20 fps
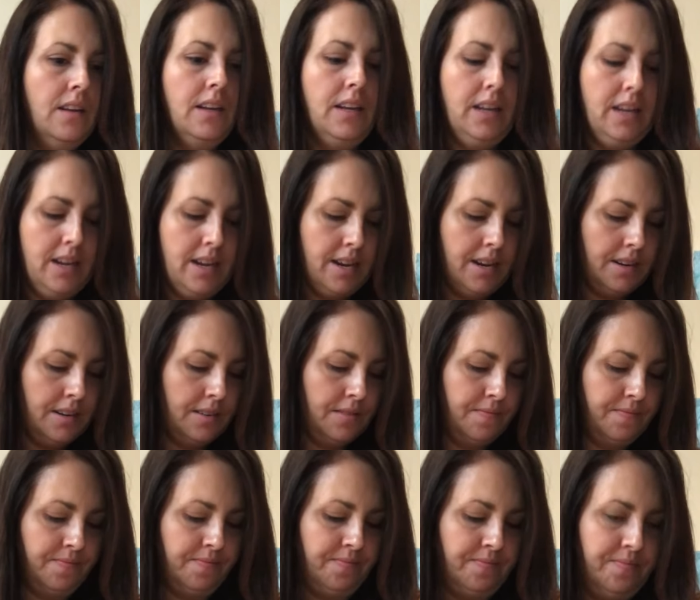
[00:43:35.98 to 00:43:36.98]
And
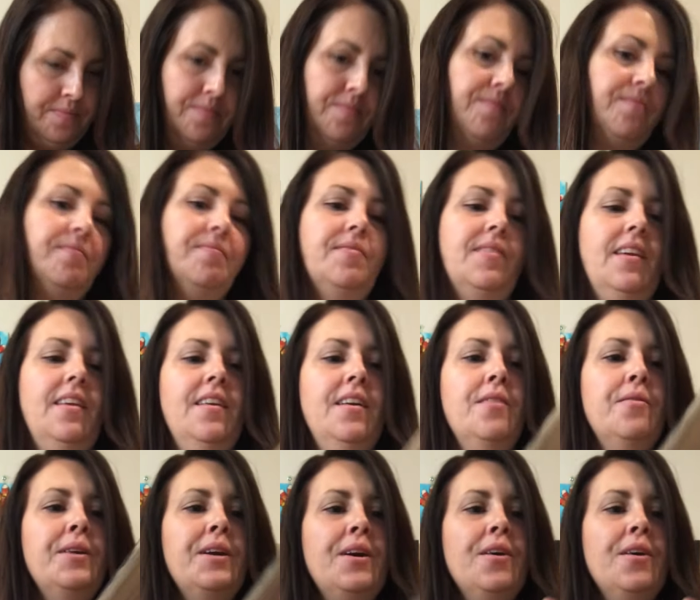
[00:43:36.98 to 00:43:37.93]
there we